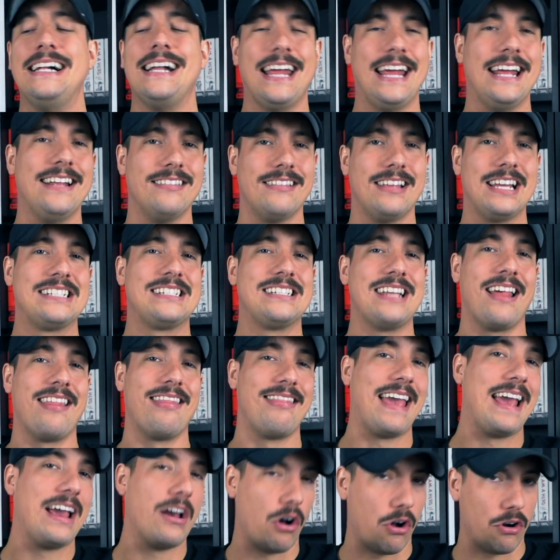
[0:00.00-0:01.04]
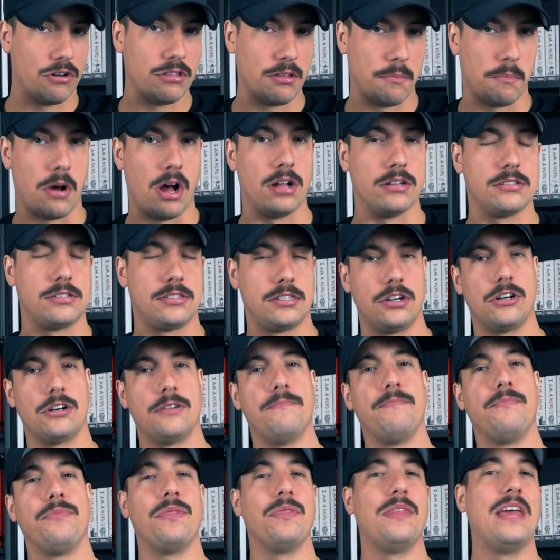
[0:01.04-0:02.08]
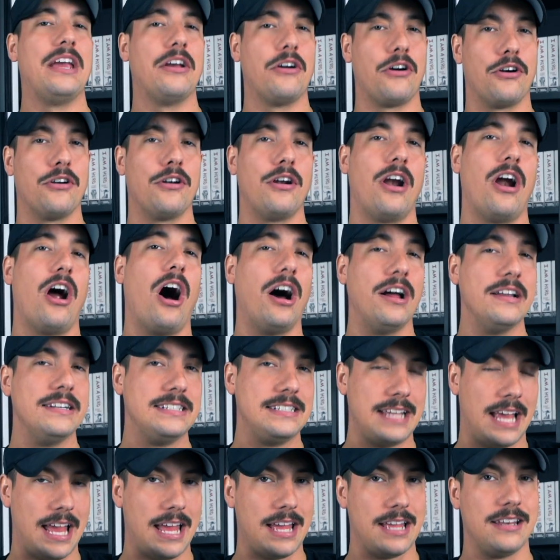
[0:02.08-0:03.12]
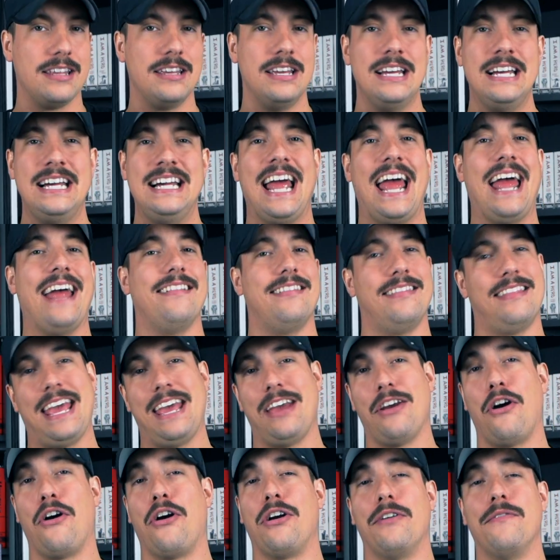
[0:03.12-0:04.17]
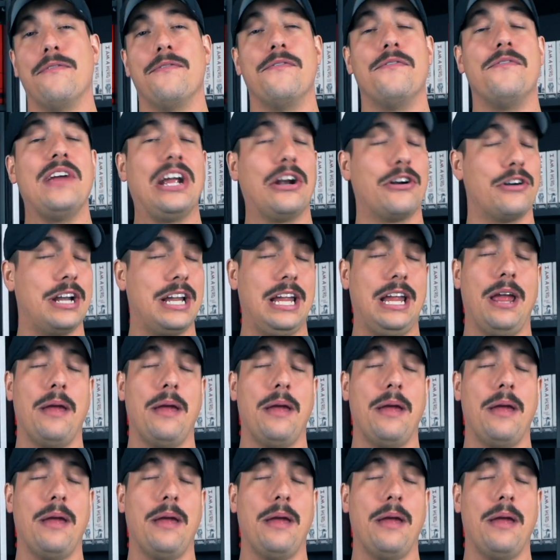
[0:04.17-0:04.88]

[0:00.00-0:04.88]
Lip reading: In this, they are the monster. They are undead, and they are very